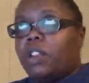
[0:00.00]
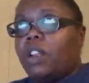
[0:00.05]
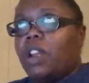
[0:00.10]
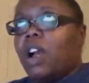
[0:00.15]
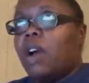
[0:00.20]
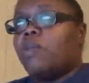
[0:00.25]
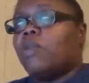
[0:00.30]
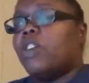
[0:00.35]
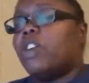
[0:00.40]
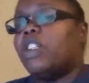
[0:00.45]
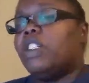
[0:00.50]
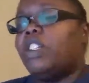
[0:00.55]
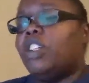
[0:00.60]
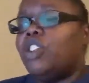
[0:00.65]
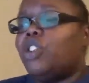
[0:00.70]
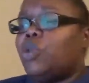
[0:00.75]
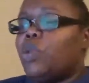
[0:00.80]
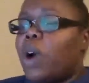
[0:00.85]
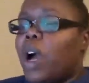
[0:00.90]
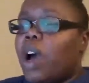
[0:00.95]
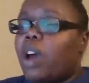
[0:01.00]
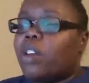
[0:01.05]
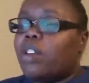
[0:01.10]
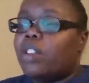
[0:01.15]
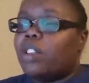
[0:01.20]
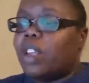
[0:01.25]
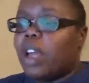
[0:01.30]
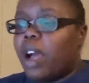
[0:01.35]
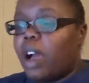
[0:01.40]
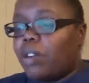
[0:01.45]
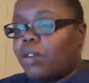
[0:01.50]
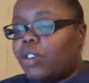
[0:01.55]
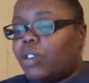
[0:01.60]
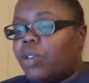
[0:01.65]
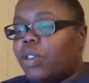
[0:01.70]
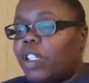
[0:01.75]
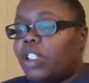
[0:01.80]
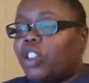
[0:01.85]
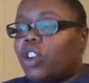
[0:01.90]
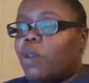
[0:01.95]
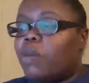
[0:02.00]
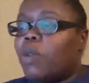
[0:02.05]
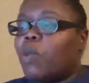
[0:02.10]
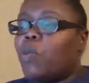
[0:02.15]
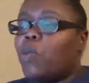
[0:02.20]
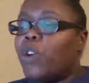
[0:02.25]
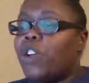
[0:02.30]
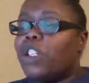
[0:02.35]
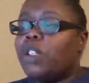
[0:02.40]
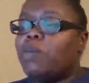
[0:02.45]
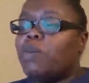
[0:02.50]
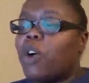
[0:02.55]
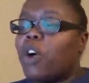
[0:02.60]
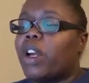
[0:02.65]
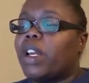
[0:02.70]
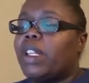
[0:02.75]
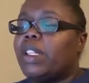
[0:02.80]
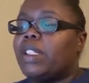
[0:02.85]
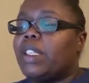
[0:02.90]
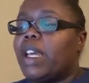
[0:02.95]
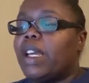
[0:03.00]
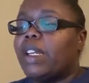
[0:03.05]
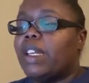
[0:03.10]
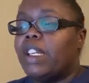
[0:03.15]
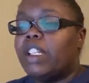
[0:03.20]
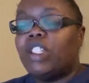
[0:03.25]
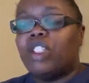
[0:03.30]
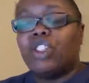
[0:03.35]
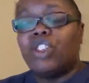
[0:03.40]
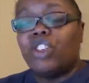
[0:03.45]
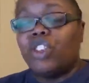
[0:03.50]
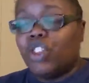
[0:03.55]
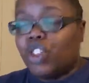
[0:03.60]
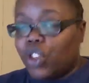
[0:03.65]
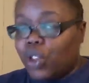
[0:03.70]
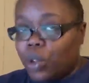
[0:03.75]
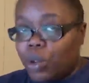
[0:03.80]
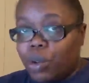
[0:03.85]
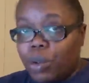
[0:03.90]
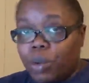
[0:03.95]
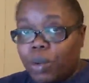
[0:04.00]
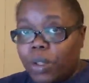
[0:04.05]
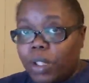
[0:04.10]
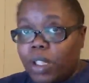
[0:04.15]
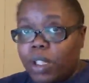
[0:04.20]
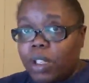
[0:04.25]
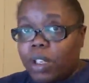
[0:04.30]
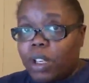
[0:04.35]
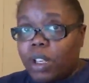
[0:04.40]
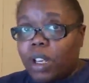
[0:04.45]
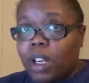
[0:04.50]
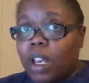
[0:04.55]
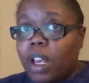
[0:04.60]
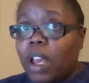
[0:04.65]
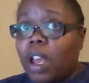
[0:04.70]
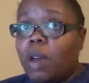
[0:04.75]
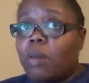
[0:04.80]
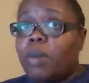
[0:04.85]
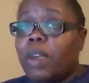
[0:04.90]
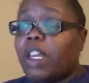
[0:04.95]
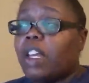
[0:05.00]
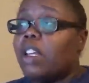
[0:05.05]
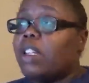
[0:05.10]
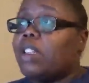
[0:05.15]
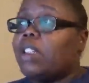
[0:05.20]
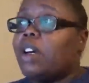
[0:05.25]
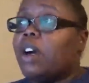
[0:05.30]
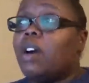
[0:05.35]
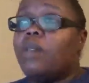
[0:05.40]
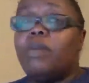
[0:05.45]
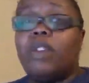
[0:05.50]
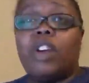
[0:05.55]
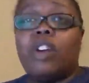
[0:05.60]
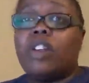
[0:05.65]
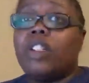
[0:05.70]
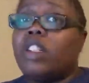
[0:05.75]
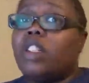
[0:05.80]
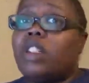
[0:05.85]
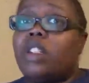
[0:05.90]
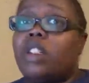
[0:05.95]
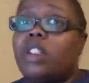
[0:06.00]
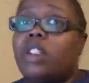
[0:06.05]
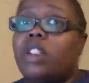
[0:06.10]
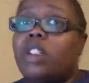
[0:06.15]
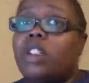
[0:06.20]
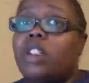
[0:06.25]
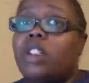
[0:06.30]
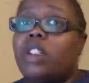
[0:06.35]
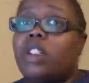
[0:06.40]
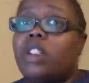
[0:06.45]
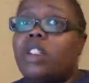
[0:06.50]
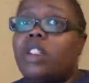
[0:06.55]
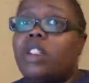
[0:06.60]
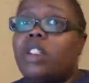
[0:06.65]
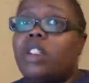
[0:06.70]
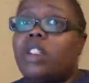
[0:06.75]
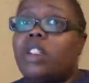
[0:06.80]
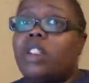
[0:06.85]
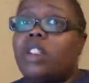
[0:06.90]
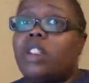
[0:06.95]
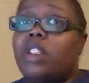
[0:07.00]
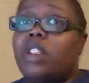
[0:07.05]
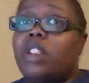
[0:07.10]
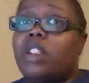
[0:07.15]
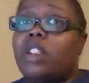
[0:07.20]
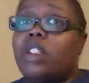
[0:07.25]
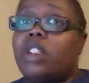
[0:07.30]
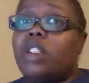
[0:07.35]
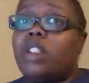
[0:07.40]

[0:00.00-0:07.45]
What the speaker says: I'm going to teach you how to determine which marketing techniques to use, because there are a lot of